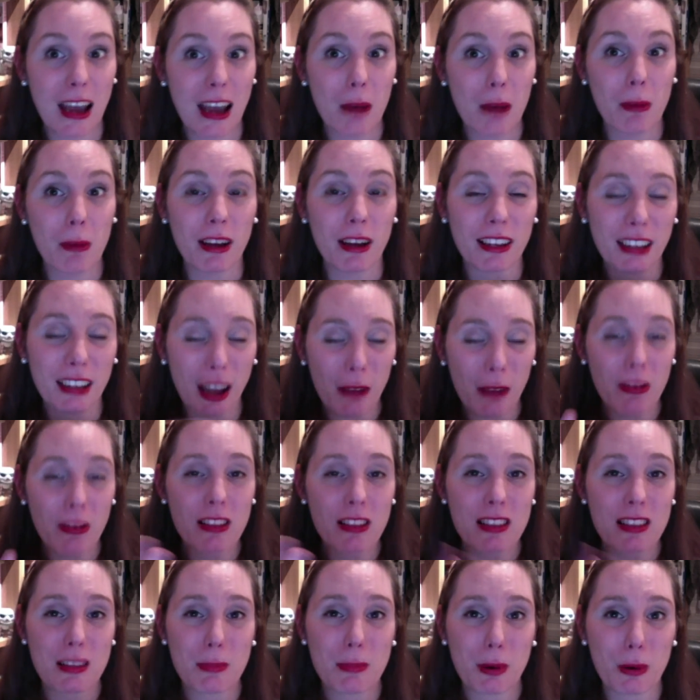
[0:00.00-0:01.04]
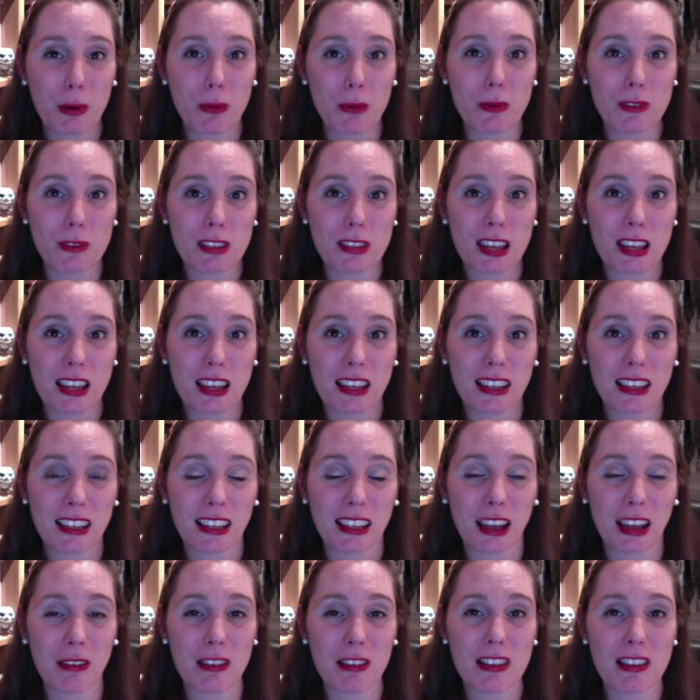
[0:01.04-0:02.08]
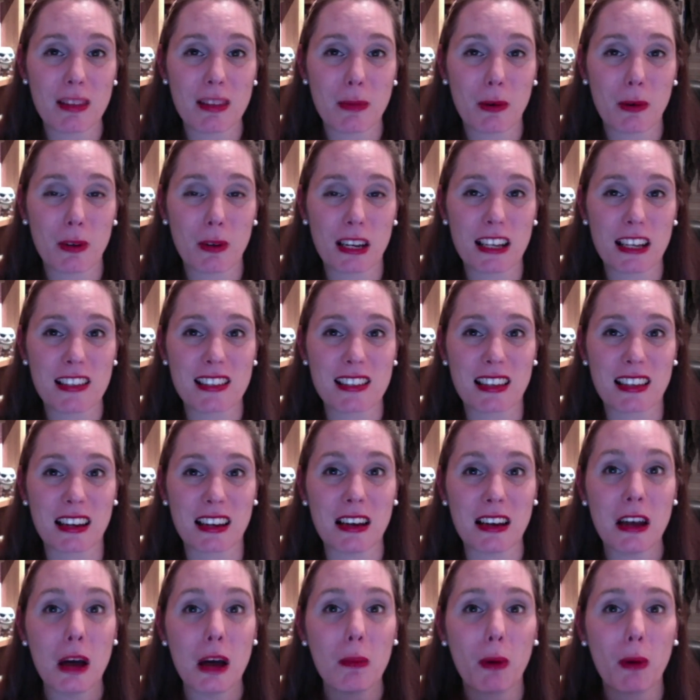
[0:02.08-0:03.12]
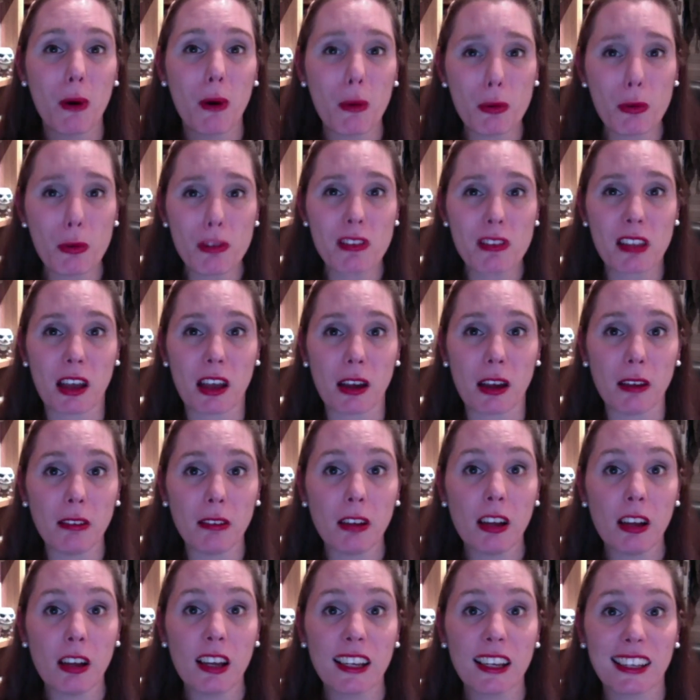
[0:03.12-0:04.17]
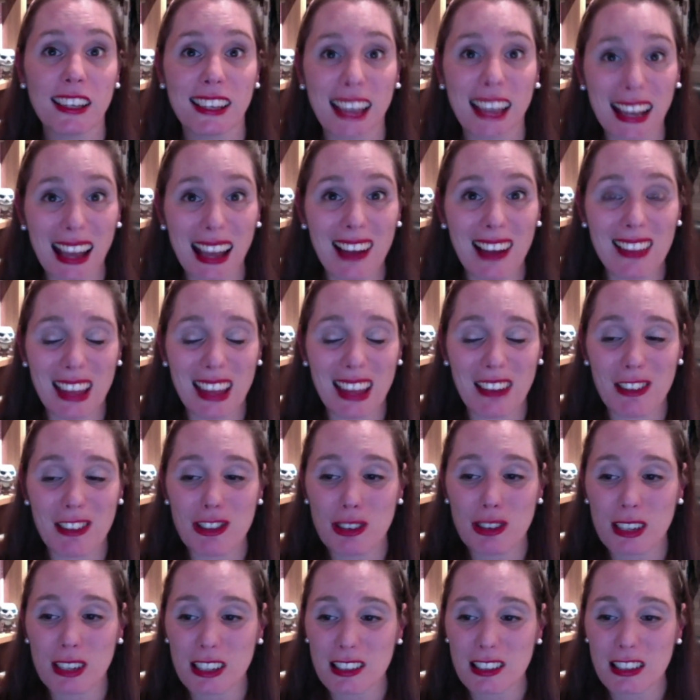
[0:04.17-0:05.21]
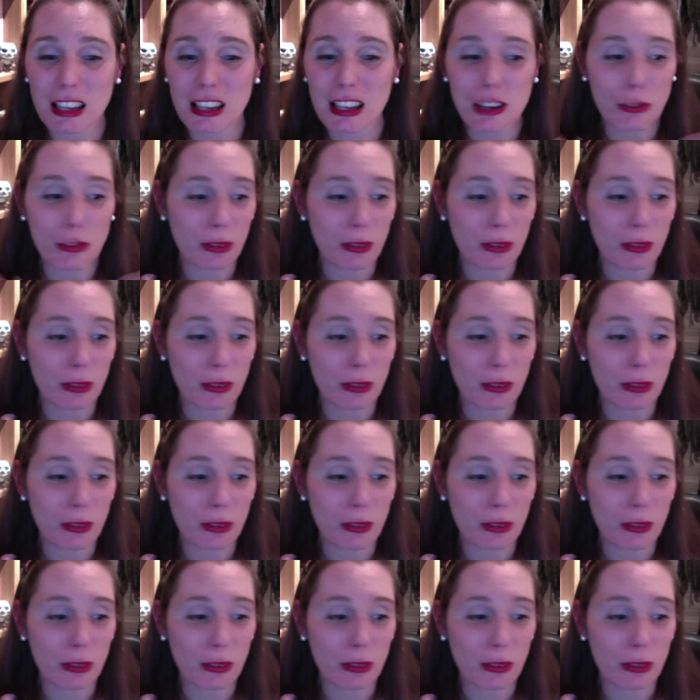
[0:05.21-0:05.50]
But go and support Lisa. But also get out there and do it yourself.